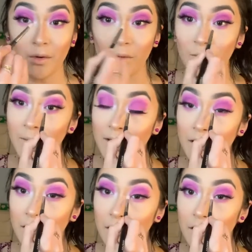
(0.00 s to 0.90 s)
Oh my
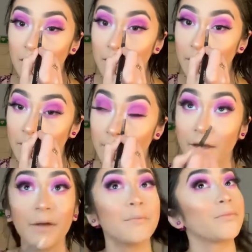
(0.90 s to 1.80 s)
god.
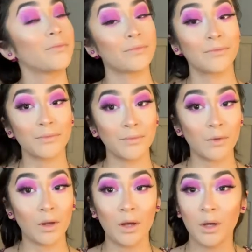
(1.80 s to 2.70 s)
Okay.
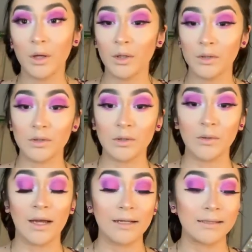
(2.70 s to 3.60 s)
So
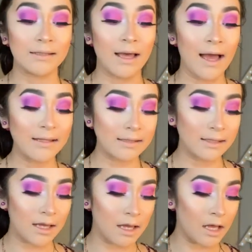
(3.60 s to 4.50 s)
that is that.
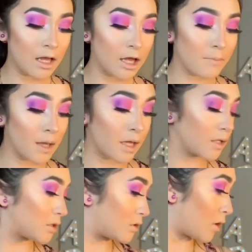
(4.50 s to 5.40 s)

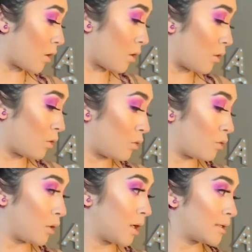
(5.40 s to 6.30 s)

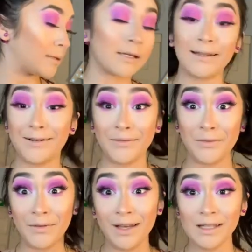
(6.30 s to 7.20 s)
So since I did a full
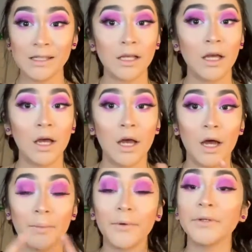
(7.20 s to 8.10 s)
face,
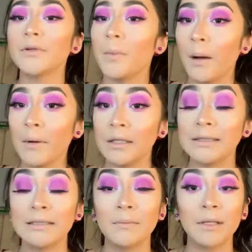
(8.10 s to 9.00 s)
I'm going to pop on
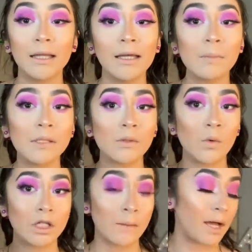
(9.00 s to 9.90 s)
some lips,
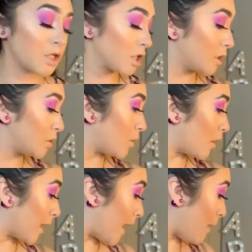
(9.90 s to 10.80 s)
which I'm actually going to do
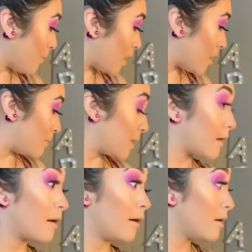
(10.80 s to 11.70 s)
on camera
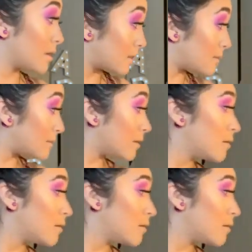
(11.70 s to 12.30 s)
because